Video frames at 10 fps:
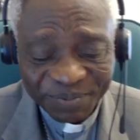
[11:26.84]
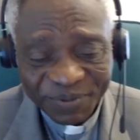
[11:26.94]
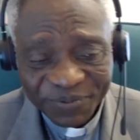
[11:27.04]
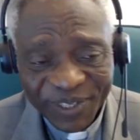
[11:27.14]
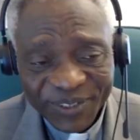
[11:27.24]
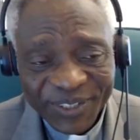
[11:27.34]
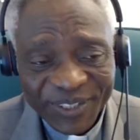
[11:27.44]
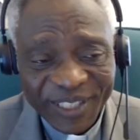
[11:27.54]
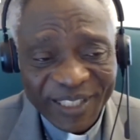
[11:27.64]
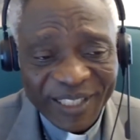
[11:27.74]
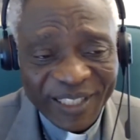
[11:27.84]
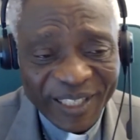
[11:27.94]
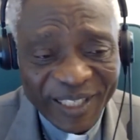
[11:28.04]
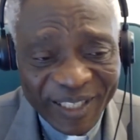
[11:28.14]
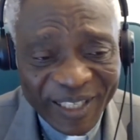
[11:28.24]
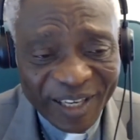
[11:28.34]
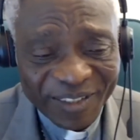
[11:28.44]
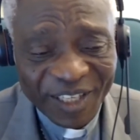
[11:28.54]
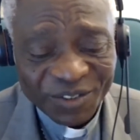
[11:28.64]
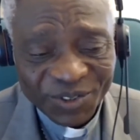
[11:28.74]
Francis then in
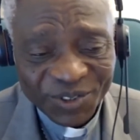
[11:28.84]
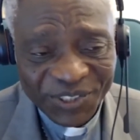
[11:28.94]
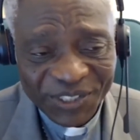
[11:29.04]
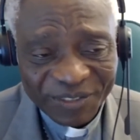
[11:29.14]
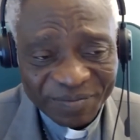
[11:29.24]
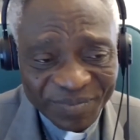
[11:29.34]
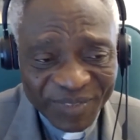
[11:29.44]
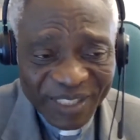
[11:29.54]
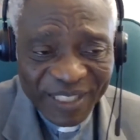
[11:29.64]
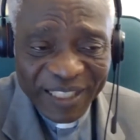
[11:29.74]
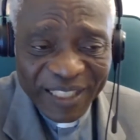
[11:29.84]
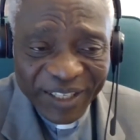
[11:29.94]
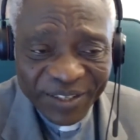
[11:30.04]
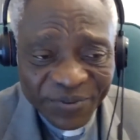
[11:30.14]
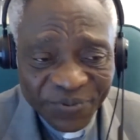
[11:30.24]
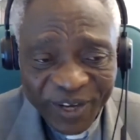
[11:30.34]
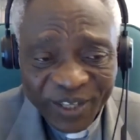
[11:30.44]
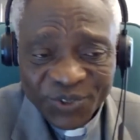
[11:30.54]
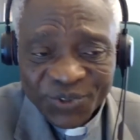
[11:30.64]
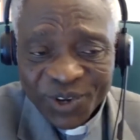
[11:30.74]
Laudato Si refers
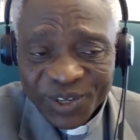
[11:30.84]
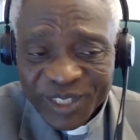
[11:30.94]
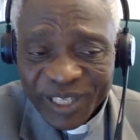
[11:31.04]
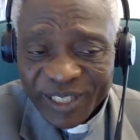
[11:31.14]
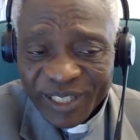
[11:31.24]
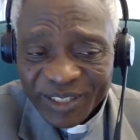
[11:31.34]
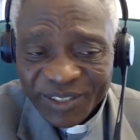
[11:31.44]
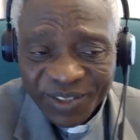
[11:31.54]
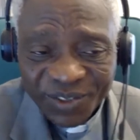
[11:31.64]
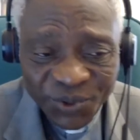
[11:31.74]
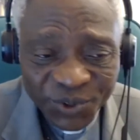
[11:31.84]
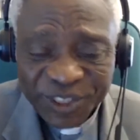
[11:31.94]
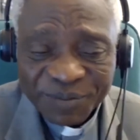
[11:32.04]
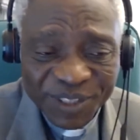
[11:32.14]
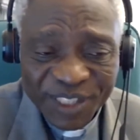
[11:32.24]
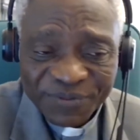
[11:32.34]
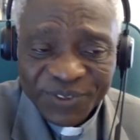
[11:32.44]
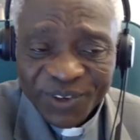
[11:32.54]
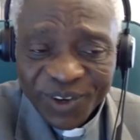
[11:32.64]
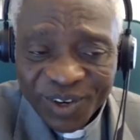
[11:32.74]
to, roots himself
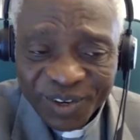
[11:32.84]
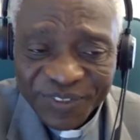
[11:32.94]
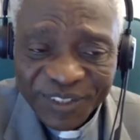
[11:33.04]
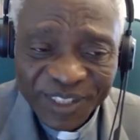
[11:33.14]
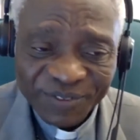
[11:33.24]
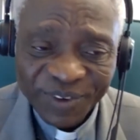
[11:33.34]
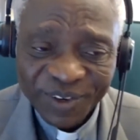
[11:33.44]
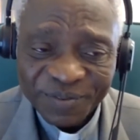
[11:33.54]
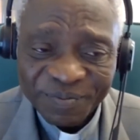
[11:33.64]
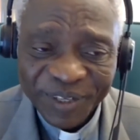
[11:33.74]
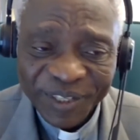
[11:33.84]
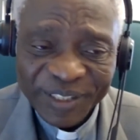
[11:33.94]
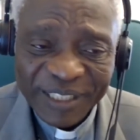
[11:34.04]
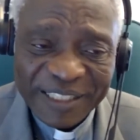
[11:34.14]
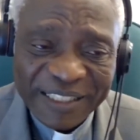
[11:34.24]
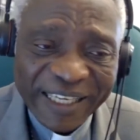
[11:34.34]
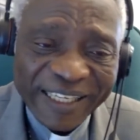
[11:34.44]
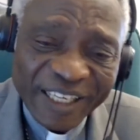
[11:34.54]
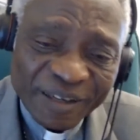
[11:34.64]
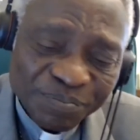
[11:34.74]
in all of this development
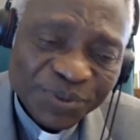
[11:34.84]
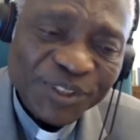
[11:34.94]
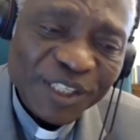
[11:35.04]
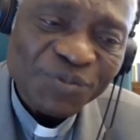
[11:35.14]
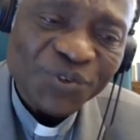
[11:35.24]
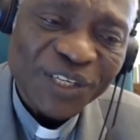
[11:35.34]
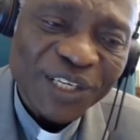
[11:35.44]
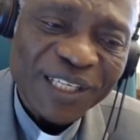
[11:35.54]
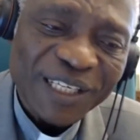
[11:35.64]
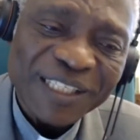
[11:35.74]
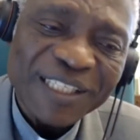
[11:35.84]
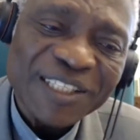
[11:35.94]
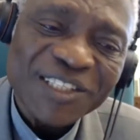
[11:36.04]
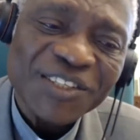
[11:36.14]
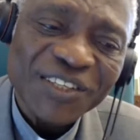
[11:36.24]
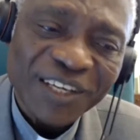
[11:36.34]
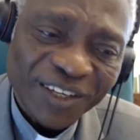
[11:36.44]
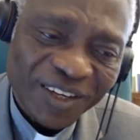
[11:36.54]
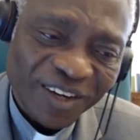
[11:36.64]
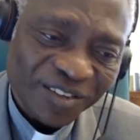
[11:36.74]
and then puts them together in integral
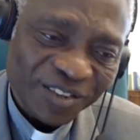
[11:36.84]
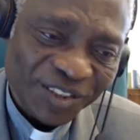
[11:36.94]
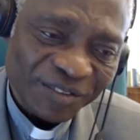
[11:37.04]
ecology,